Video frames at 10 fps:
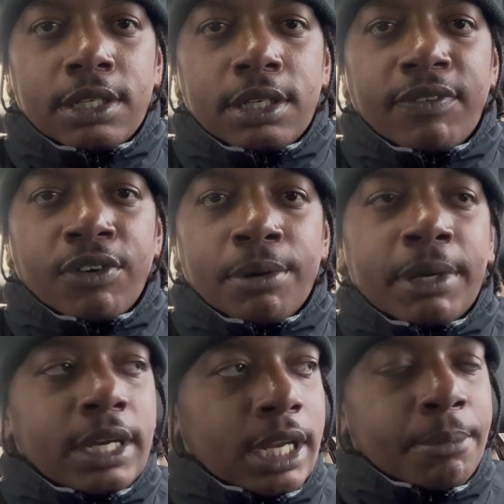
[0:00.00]
You feel
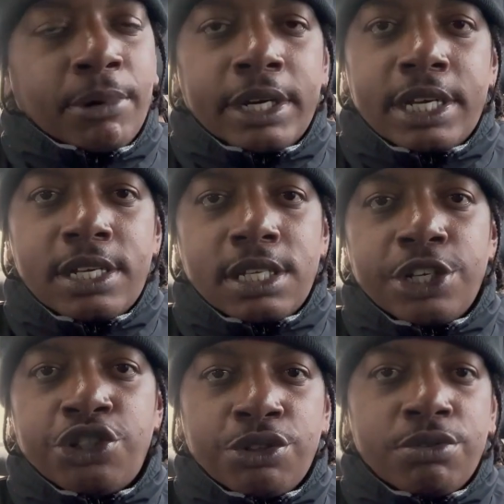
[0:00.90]
me? And then bring these
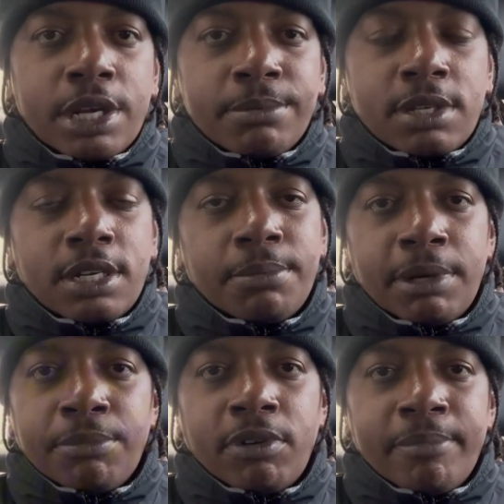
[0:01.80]
issues up to the
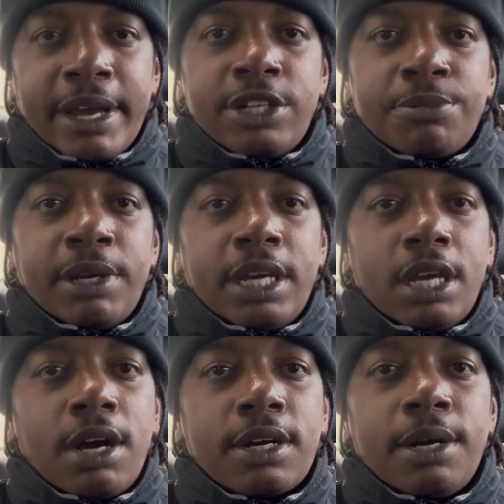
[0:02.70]
member of management, and
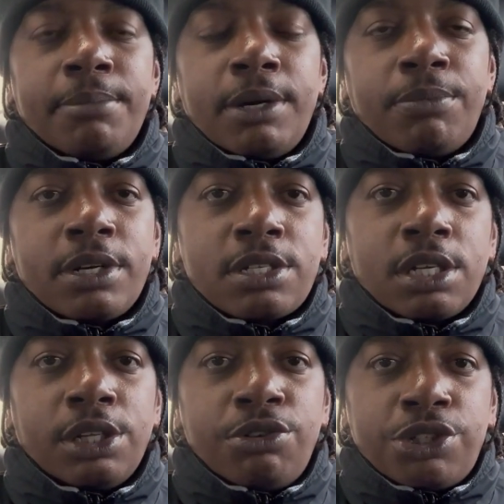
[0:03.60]
y'all come up with a
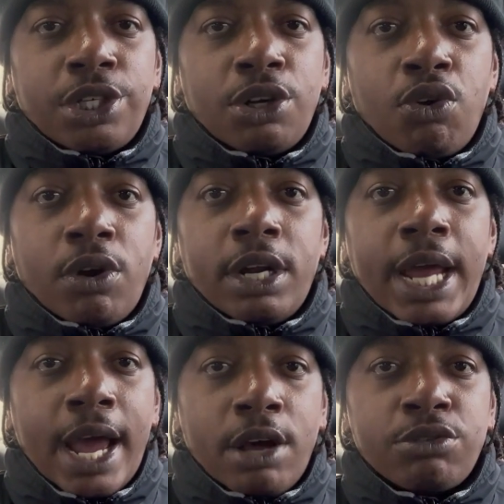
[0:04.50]
solution on
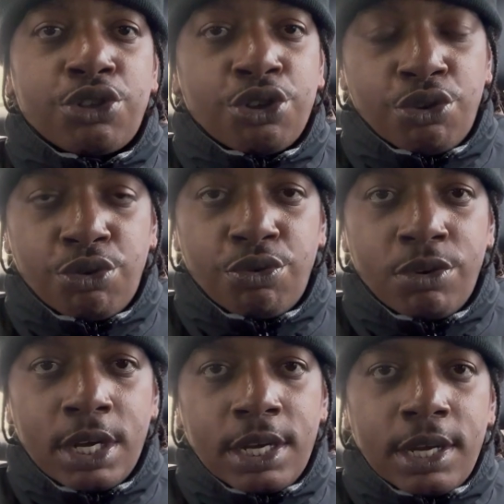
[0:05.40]
how to
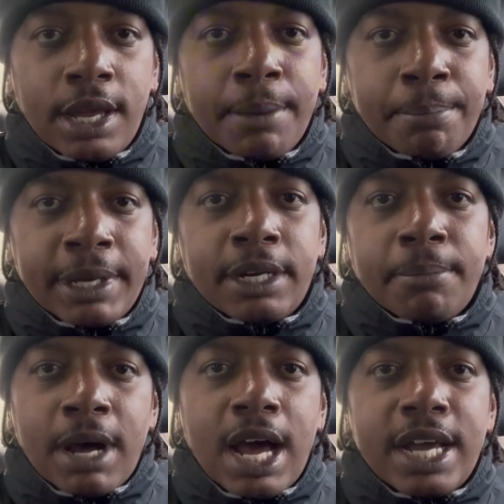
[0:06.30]

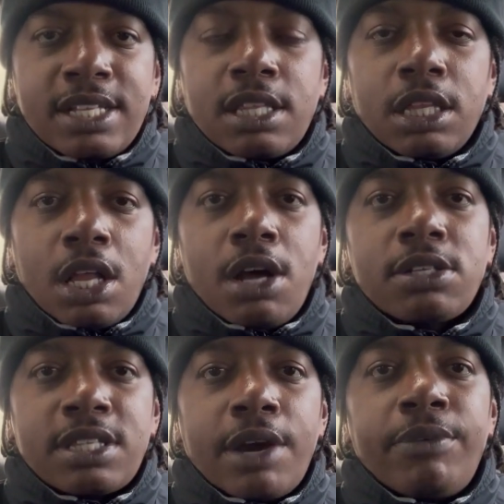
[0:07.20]
minimize the
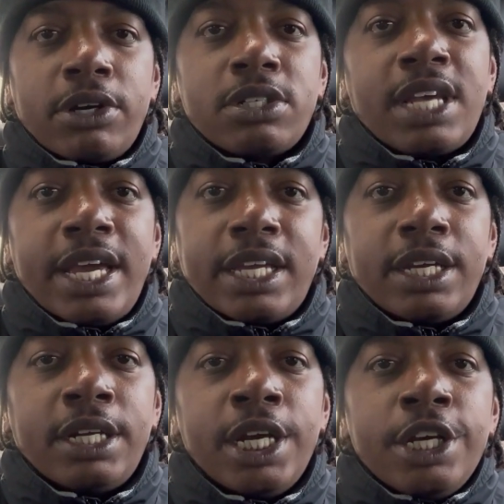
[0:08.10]
loss that we are
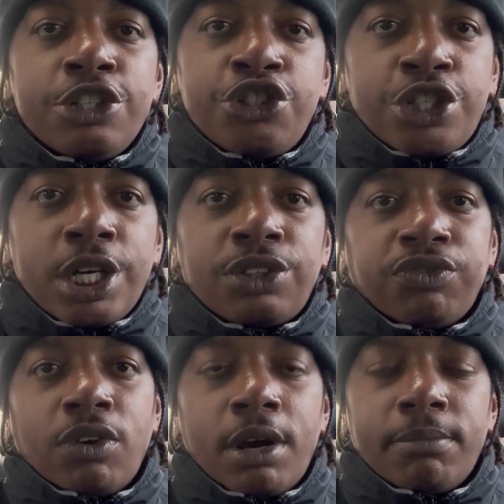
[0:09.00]
taking just
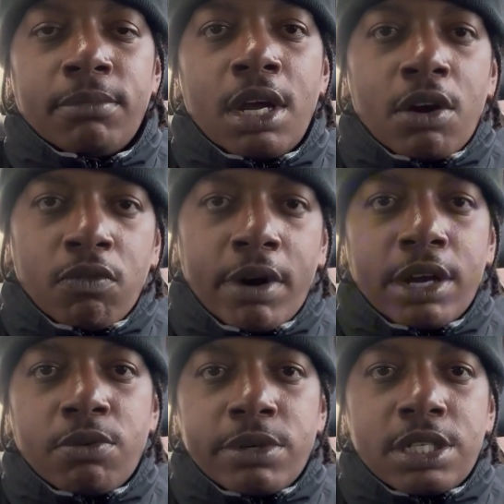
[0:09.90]
from
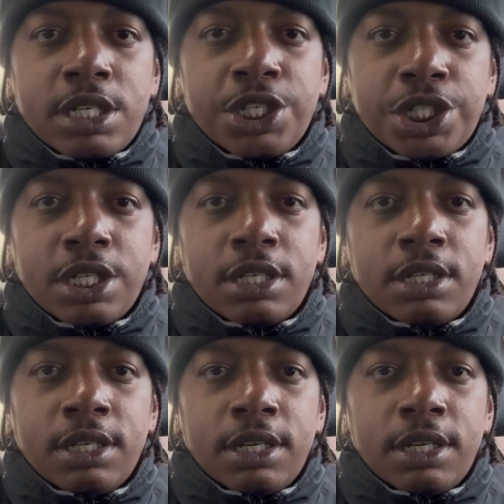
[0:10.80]
requisition